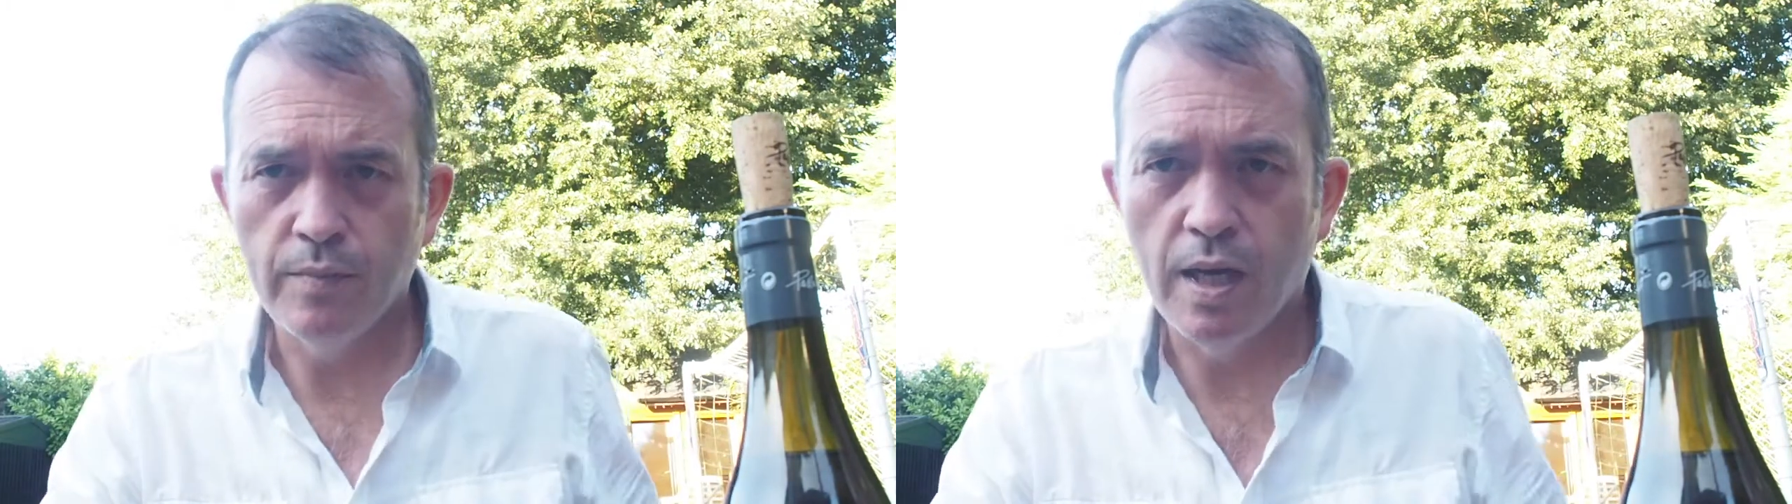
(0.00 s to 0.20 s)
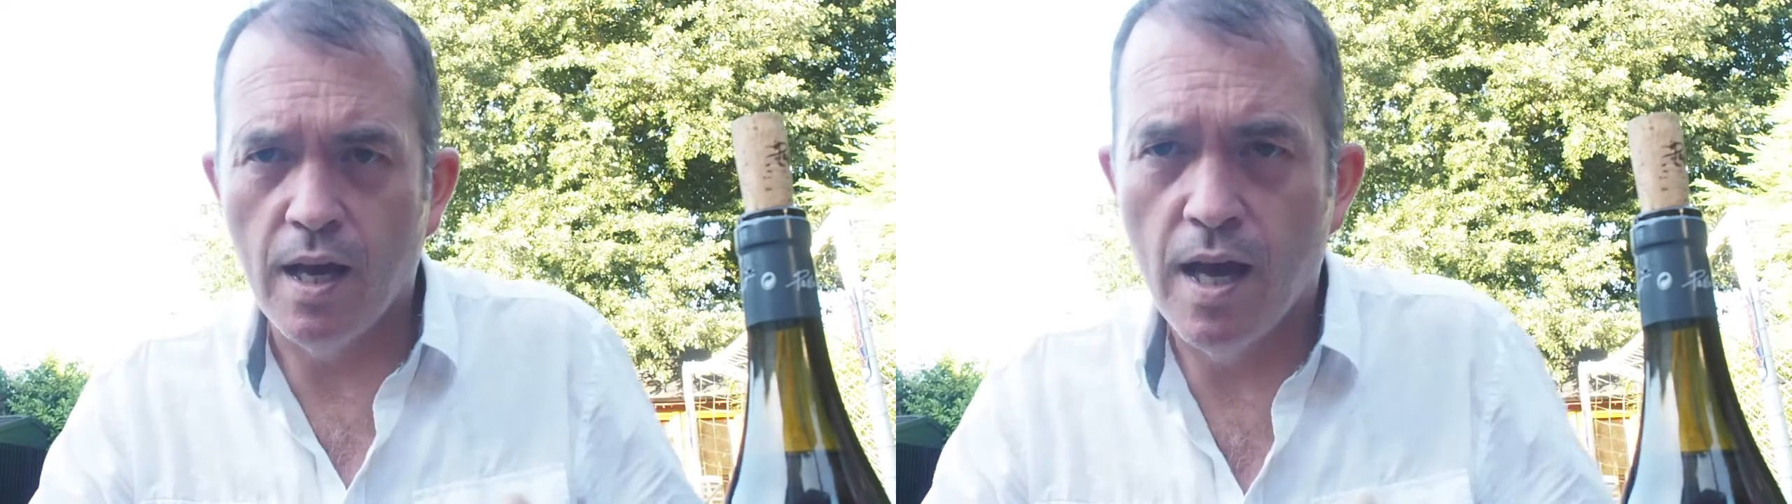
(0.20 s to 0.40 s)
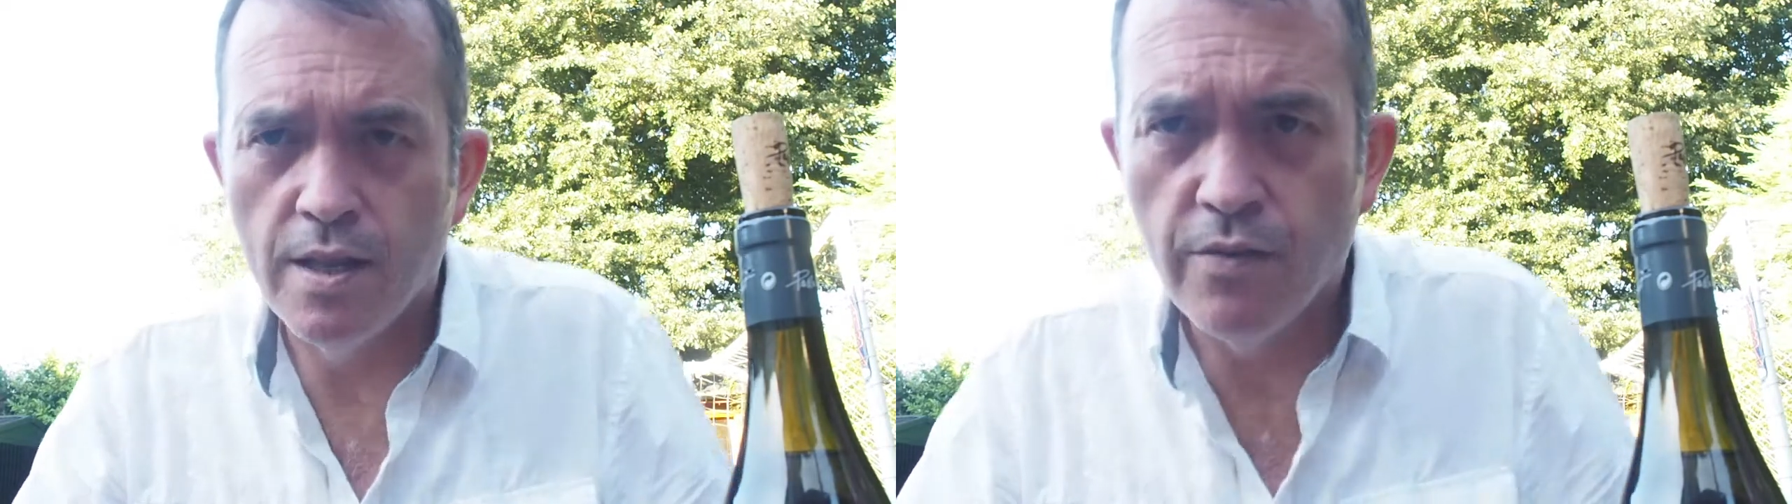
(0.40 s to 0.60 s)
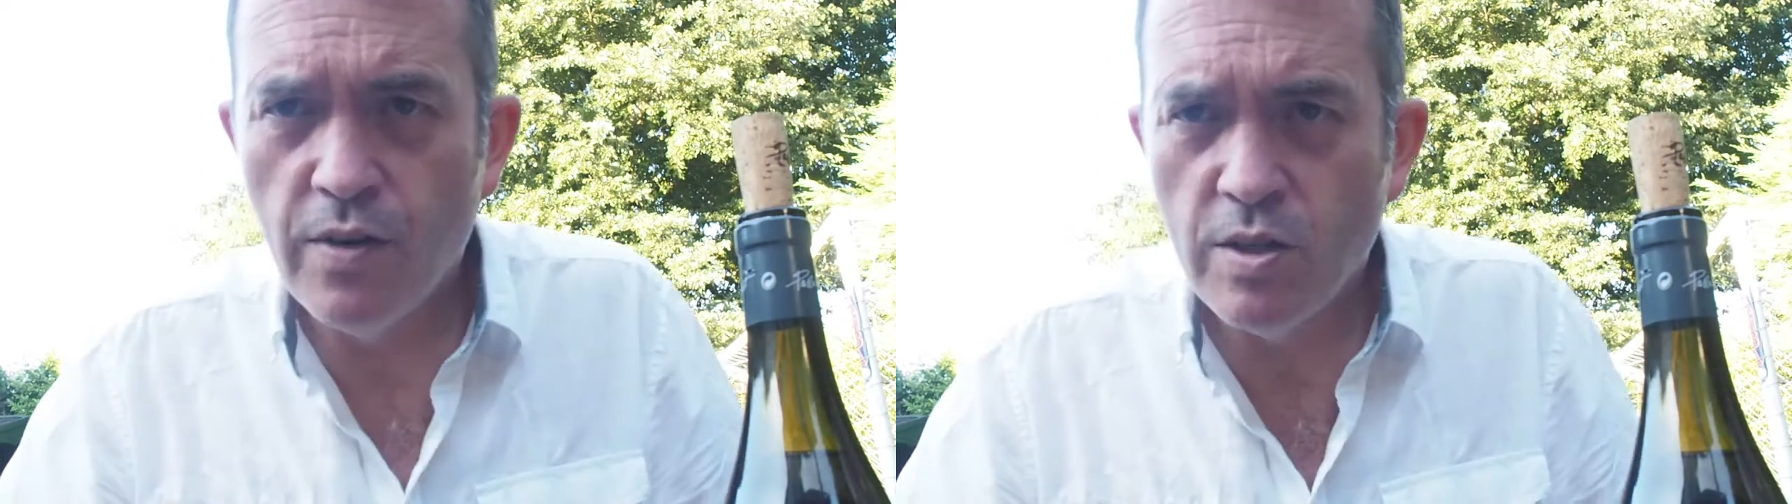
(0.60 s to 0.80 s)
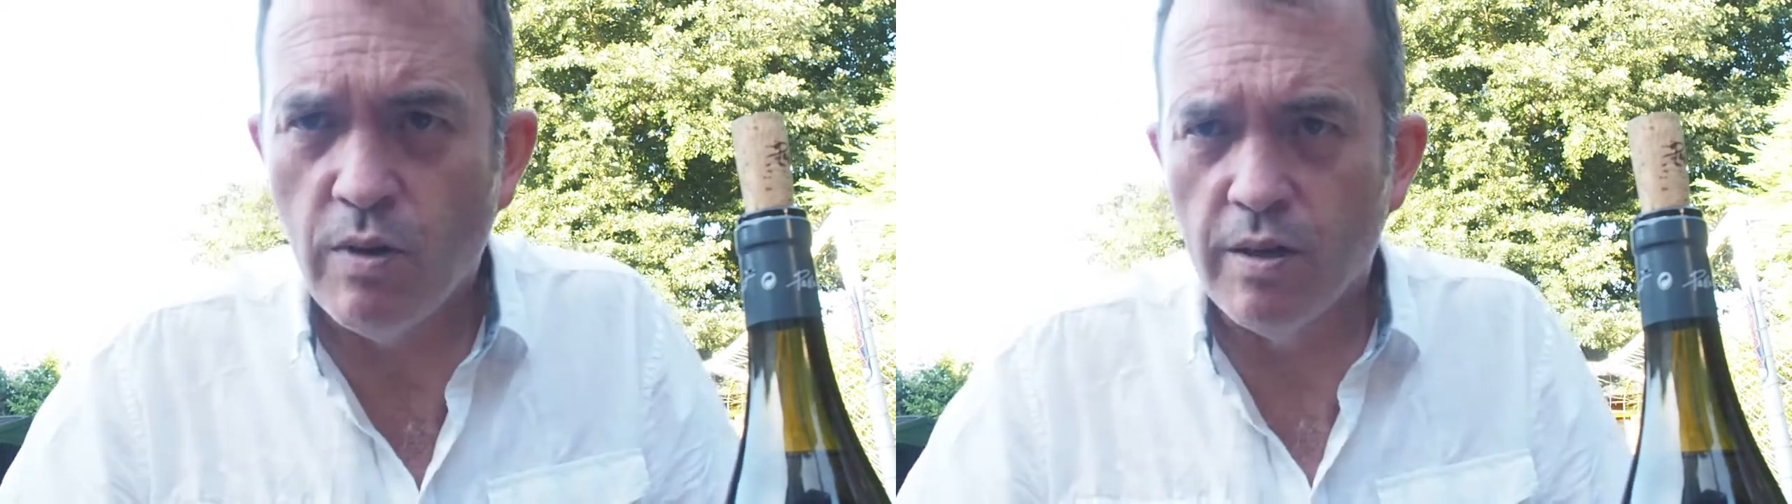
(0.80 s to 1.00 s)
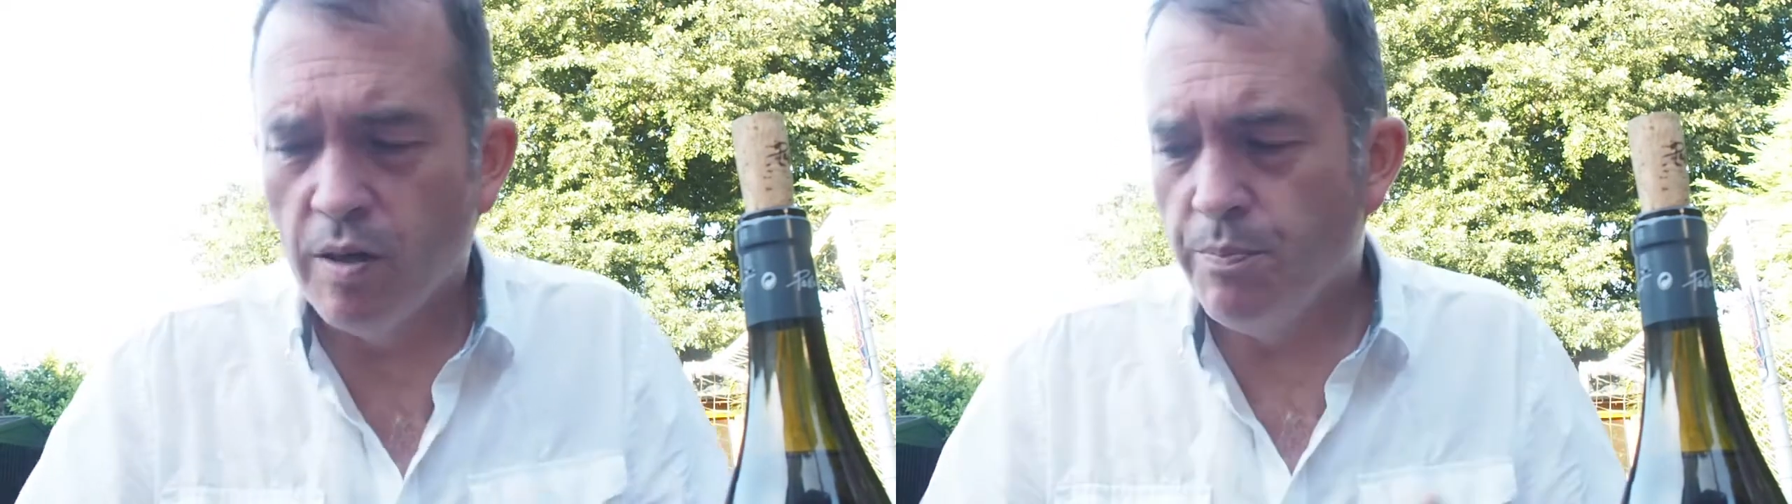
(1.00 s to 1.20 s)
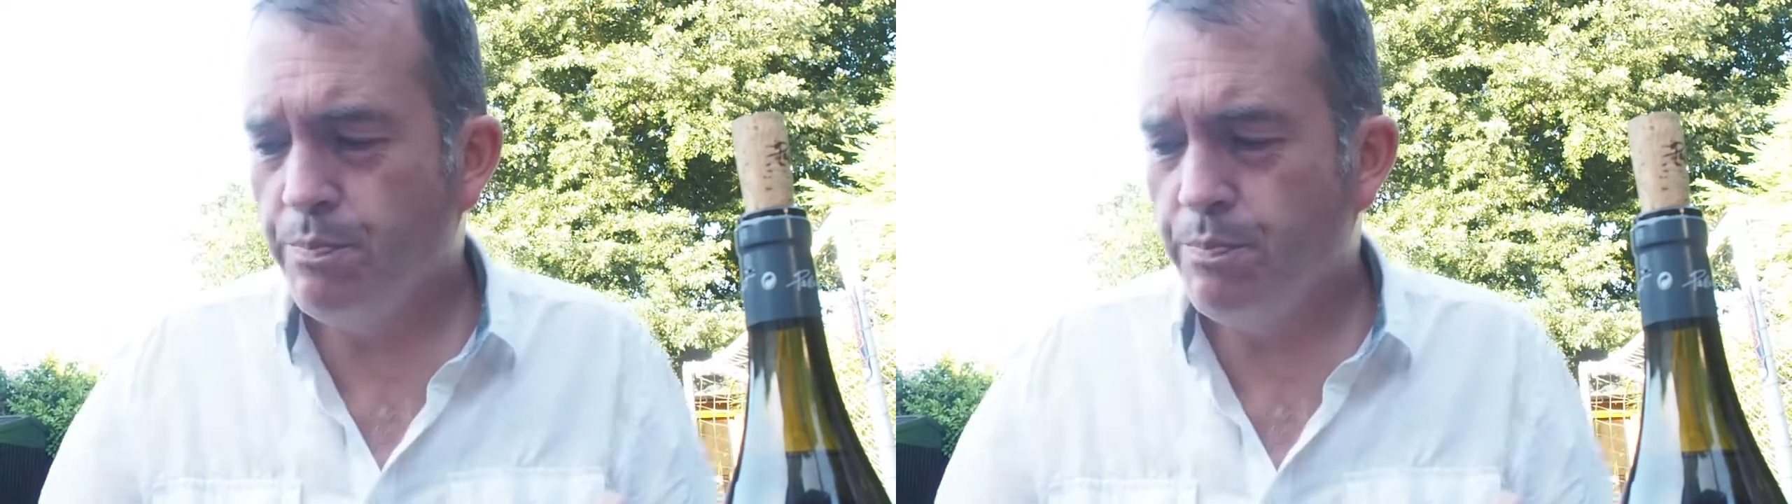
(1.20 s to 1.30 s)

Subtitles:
And the first one I'm going